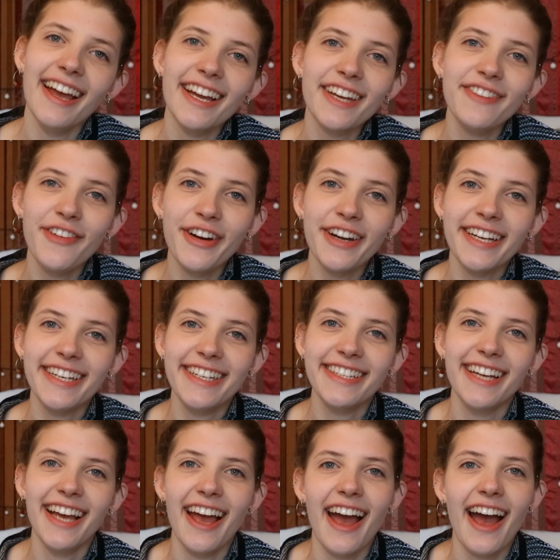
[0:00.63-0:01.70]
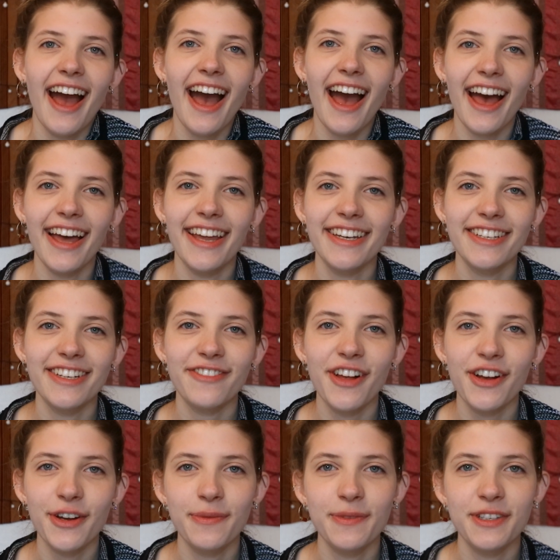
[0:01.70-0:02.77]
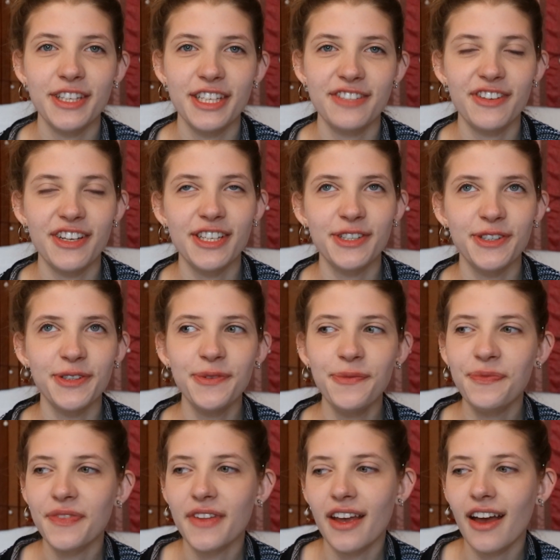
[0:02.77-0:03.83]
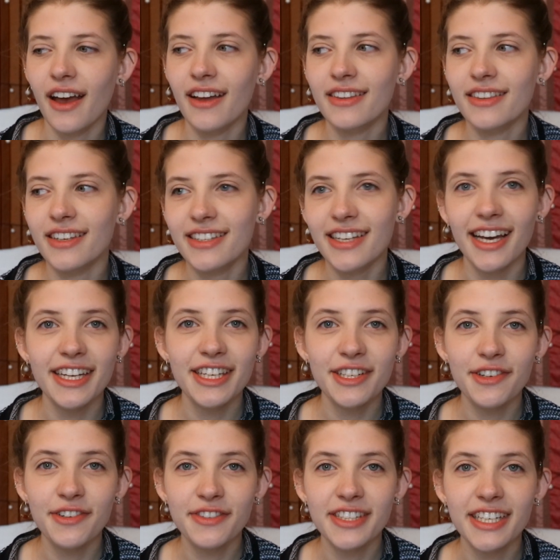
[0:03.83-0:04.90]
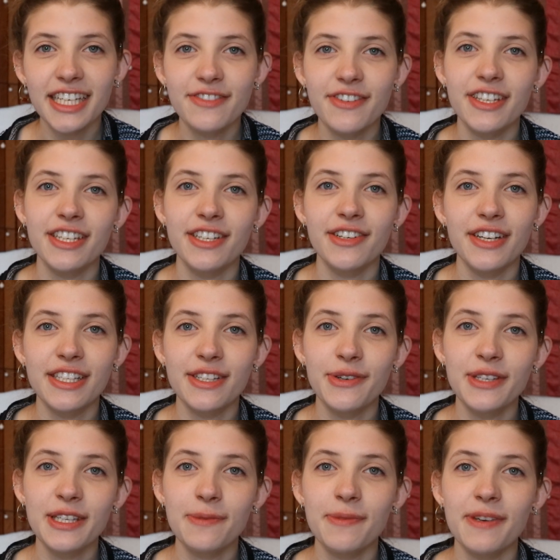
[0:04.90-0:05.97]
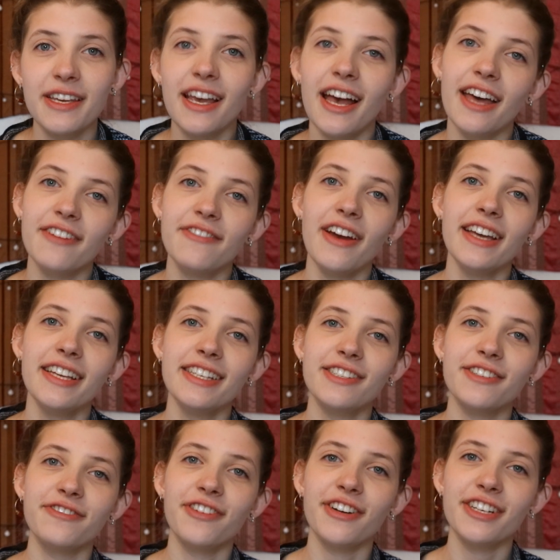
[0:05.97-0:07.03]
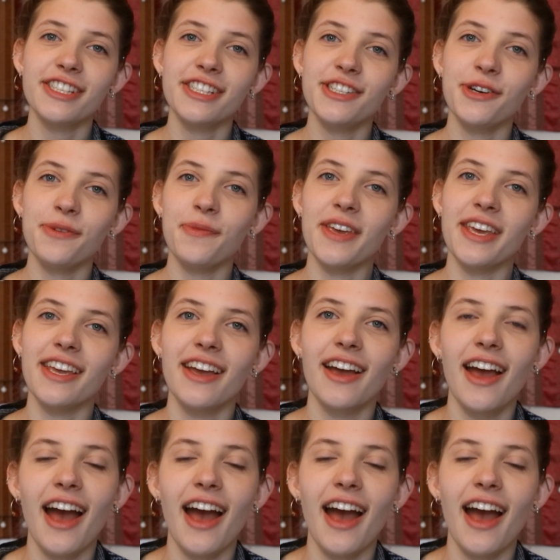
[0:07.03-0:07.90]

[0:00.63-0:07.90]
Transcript: Good morning and welcome to this video. The title of today's video is going to be advice to first year me.